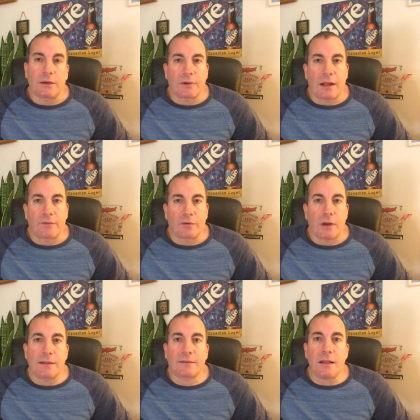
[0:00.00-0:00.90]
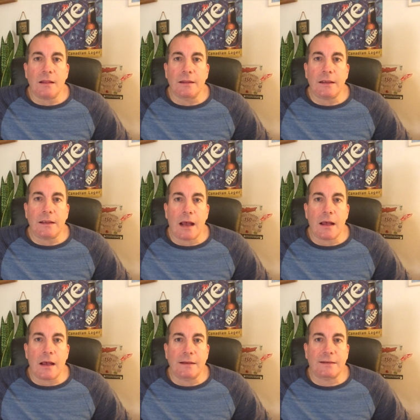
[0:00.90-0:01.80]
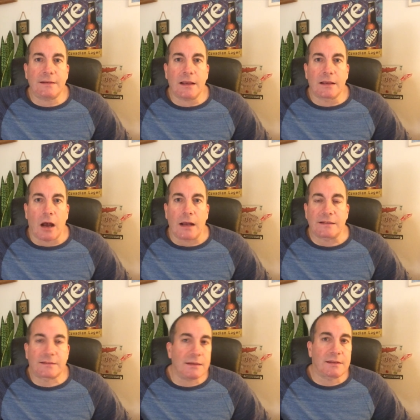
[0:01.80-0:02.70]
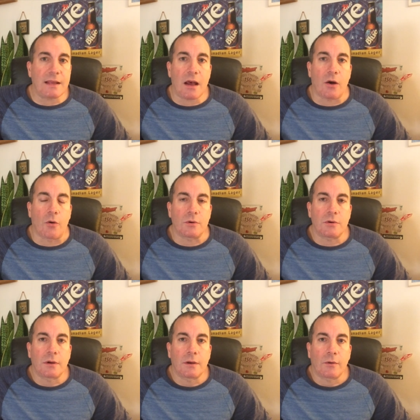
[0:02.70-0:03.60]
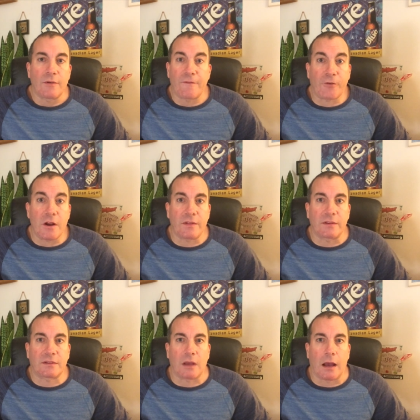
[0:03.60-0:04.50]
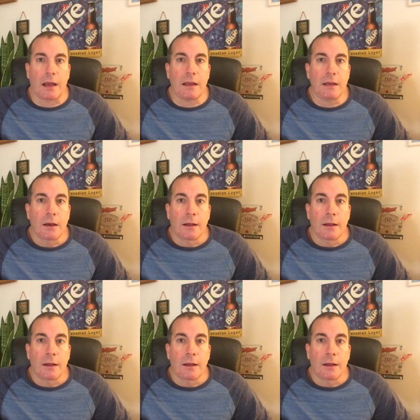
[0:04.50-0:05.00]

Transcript: whatever, and suddenly I see a guy sit down in front of this guy,